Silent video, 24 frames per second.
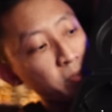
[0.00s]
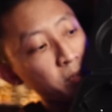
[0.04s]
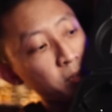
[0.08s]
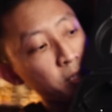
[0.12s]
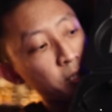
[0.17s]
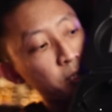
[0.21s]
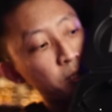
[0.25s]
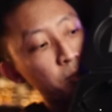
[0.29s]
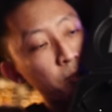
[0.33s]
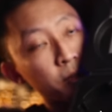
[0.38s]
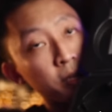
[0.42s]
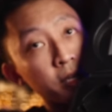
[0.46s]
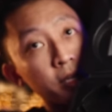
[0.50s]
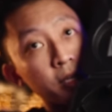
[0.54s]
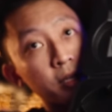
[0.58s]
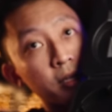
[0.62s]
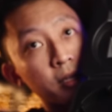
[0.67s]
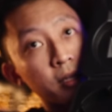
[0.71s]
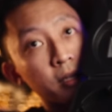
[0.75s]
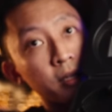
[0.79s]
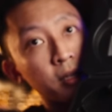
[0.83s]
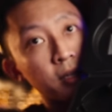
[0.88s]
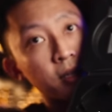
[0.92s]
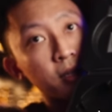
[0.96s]
Right, the
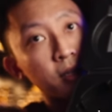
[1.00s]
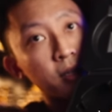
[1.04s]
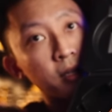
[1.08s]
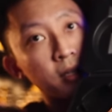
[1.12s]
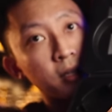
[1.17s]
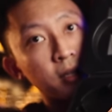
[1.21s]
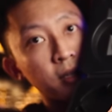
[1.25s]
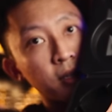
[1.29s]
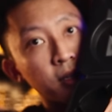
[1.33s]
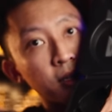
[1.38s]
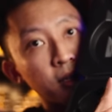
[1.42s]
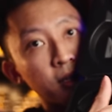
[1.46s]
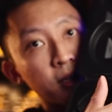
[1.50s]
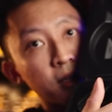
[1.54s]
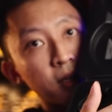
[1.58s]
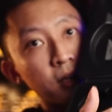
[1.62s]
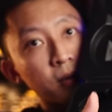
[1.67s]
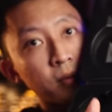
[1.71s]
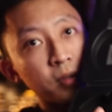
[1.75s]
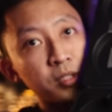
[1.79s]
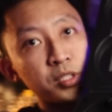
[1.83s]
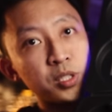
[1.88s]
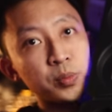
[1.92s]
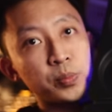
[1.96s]
more expensive, but this
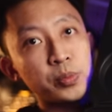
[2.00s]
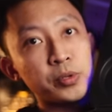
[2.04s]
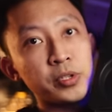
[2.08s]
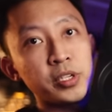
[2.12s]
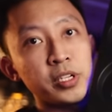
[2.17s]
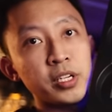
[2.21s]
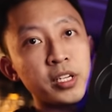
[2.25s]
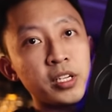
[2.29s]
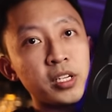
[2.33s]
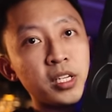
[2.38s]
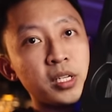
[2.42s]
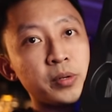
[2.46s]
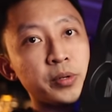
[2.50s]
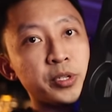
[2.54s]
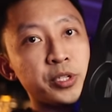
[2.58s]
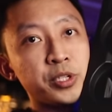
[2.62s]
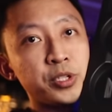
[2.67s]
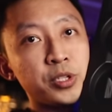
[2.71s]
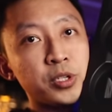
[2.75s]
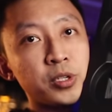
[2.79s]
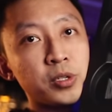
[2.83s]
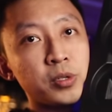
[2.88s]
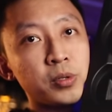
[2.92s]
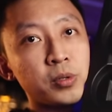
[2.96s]
will save you
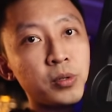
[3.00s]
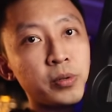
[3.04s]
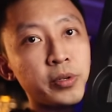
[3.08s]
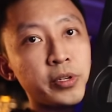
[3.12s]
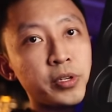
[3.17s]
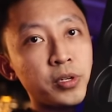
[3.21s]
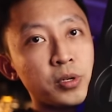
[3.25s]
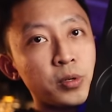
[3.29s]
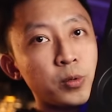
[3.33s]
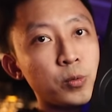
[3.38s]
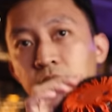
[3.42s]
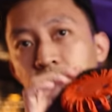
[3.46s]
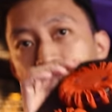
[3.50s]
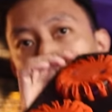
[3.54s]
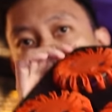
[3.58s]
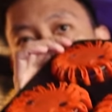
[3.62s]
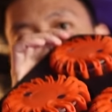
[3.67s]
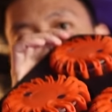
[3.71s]
hundreds of man